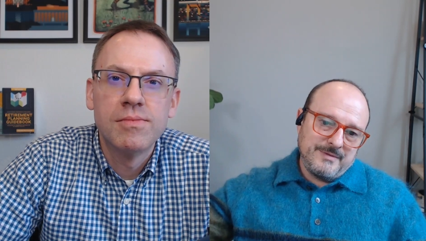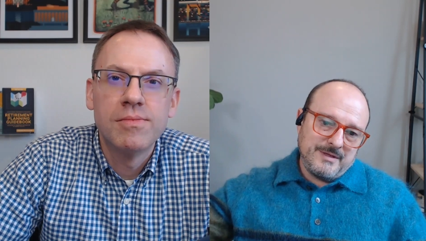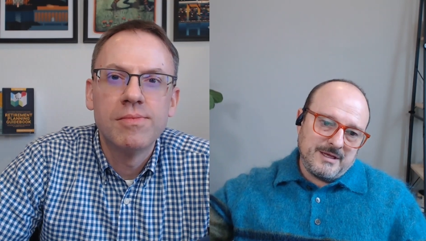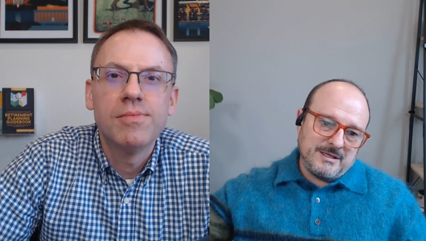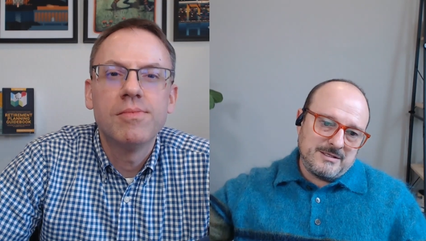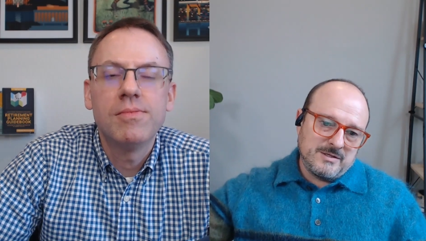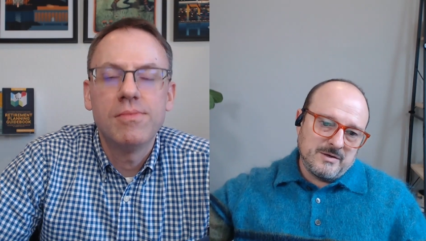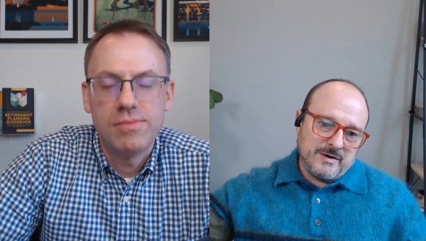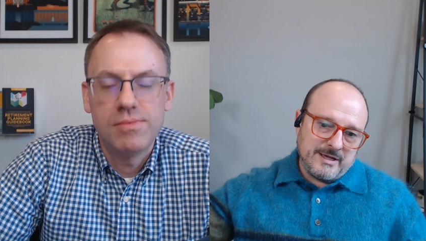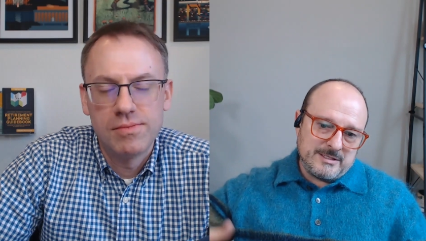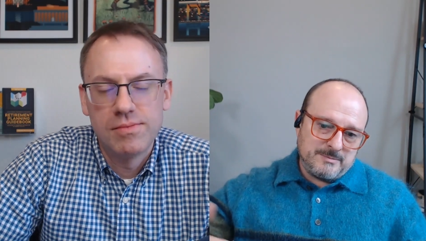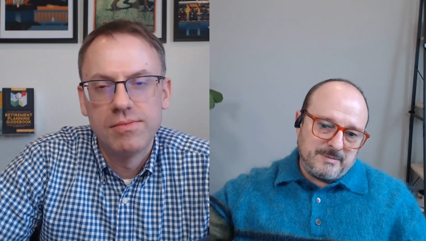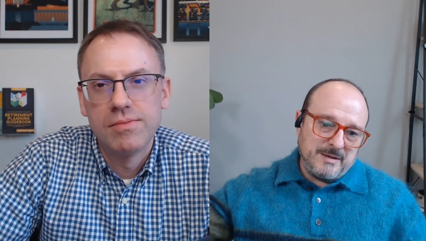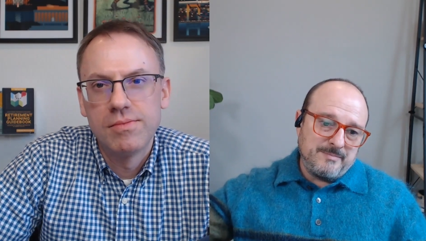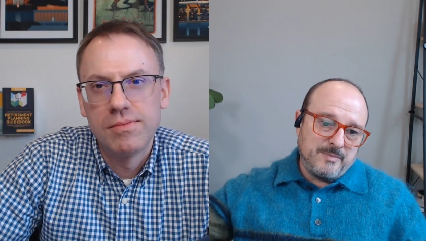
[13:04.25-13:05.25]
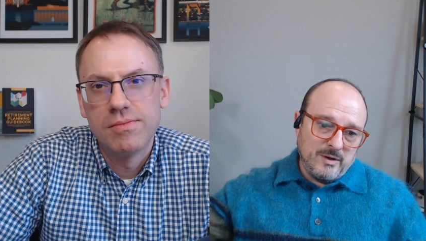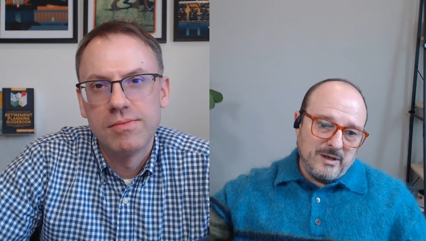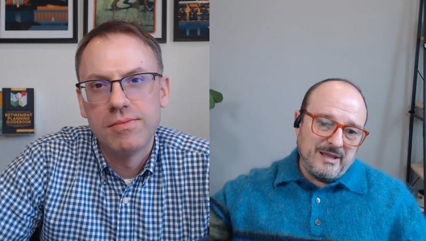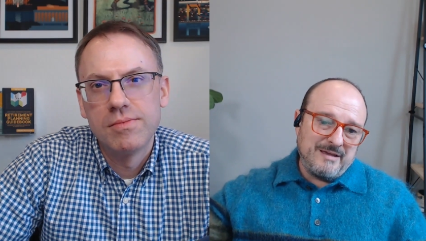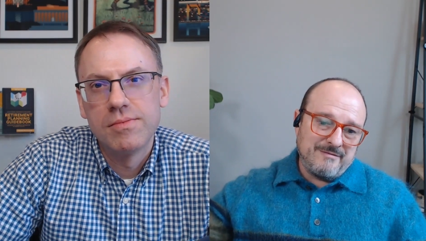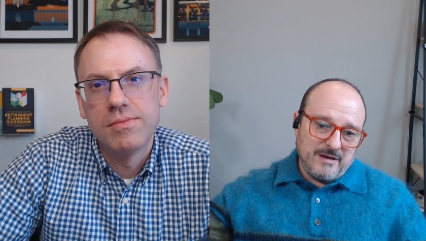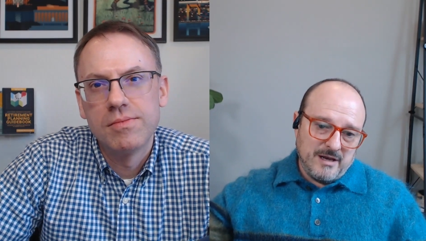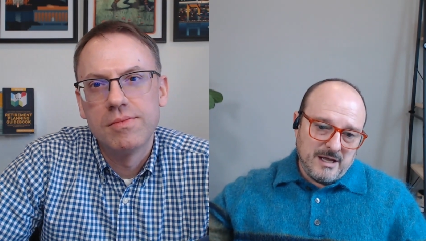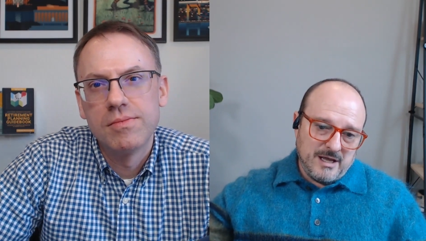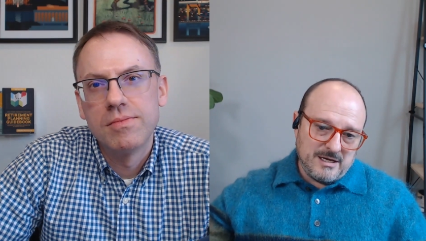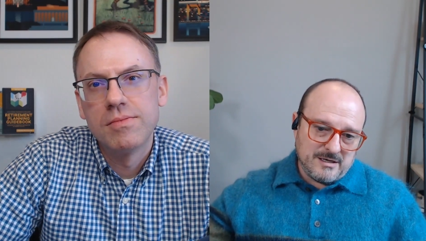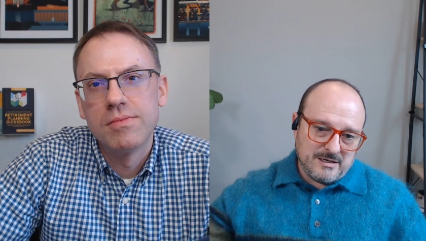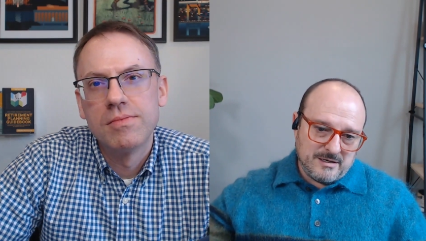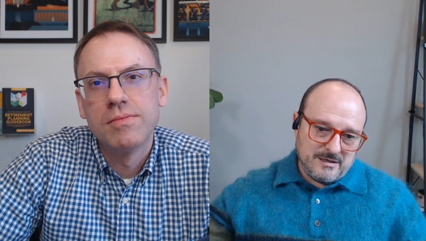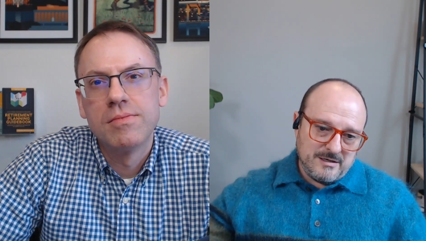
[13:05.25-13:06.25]
Speaker 1: And mm-hmm. so as people live
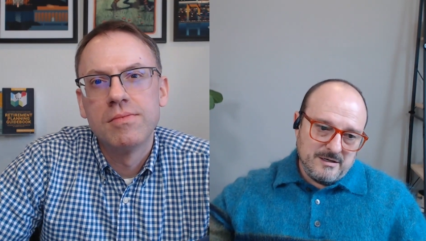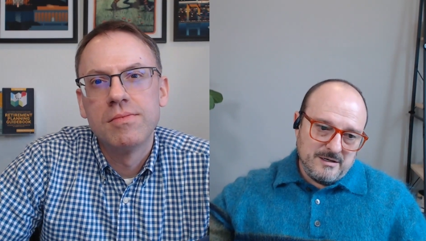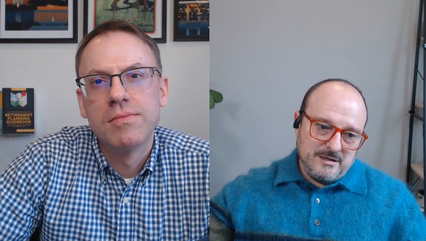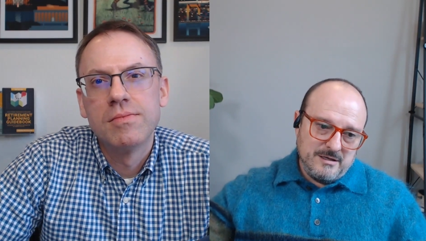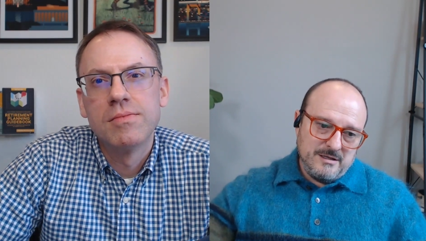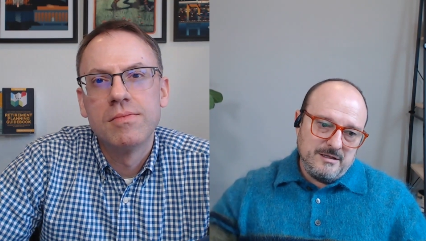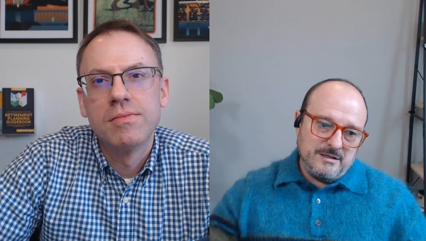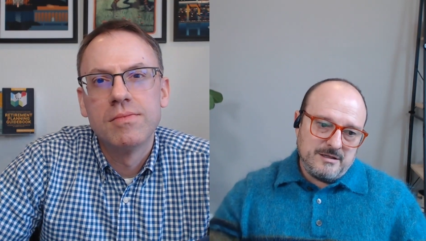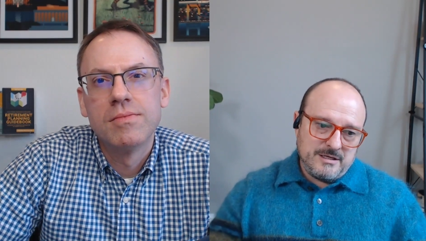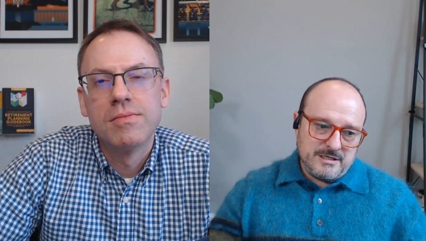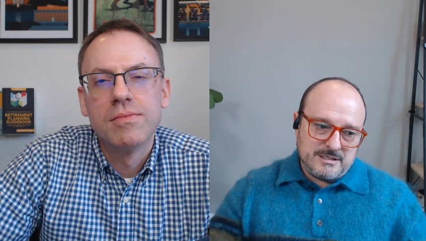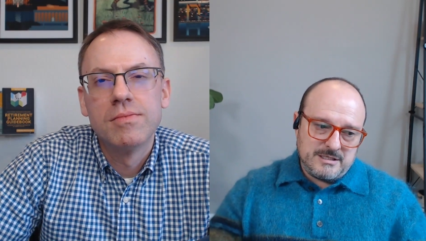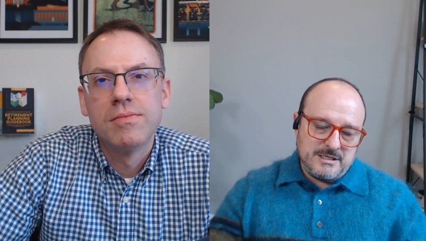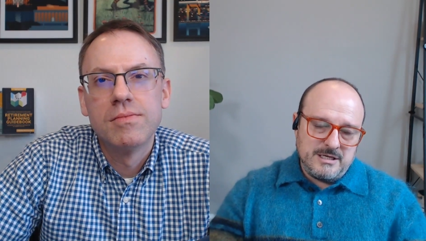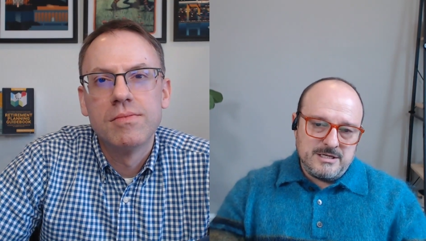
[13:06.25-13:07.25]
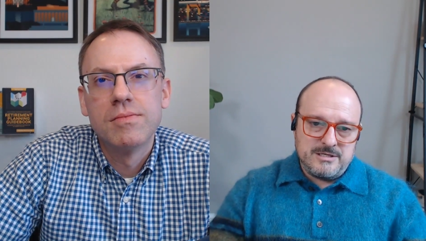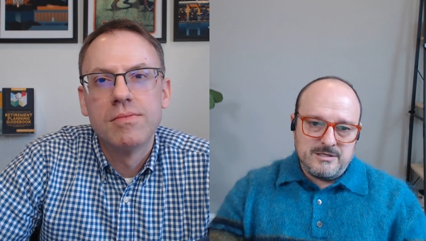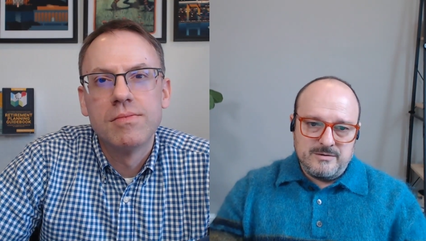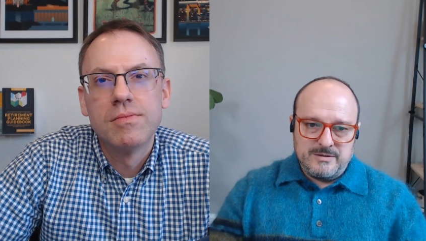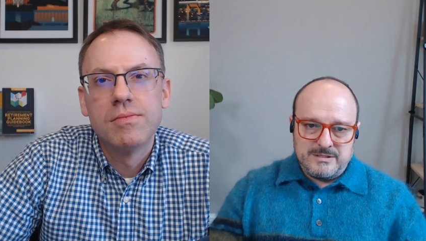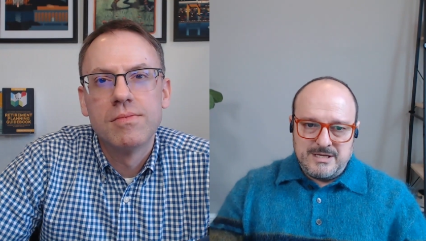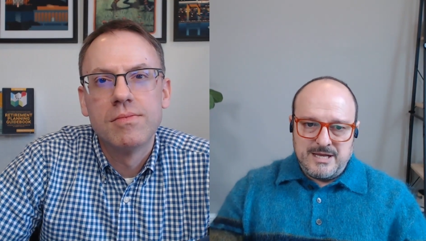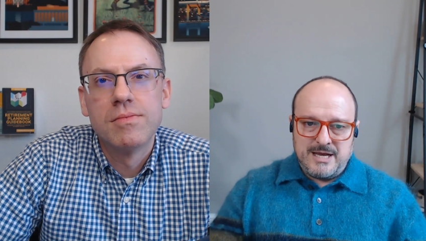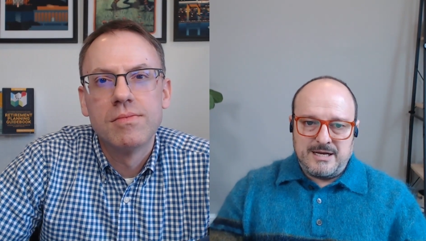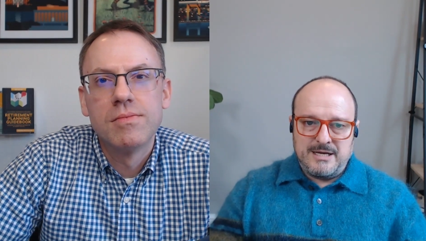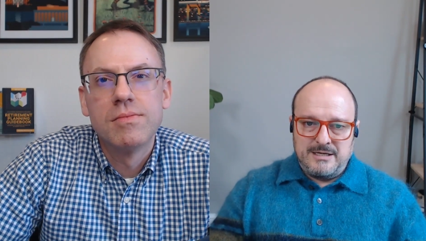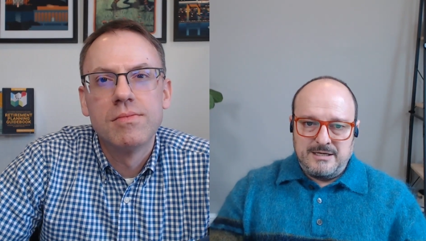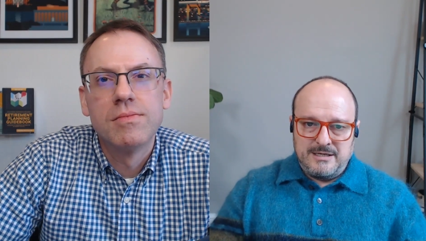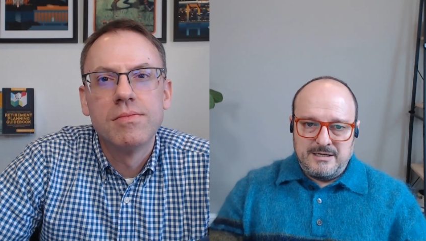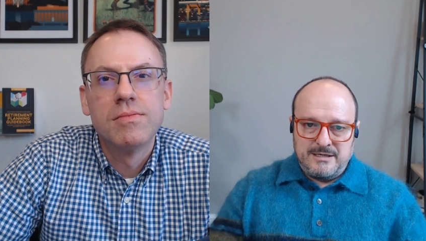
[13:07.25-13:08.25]
longer, this issue is not
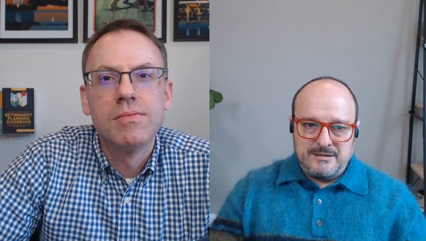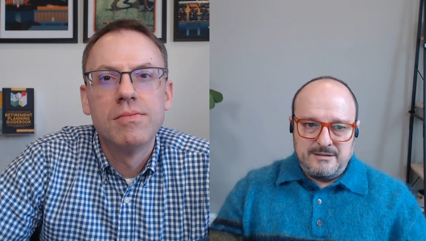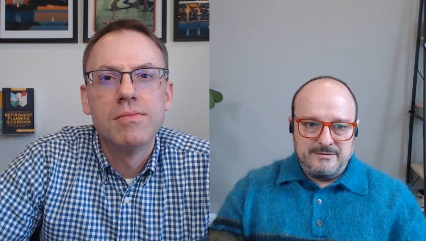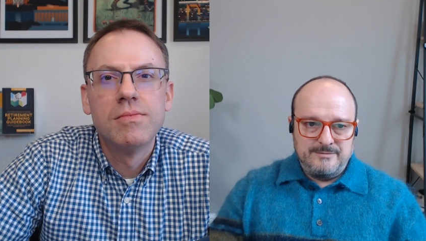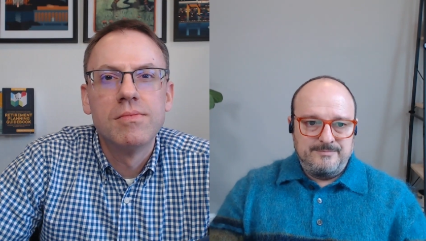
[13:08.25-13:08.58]
going to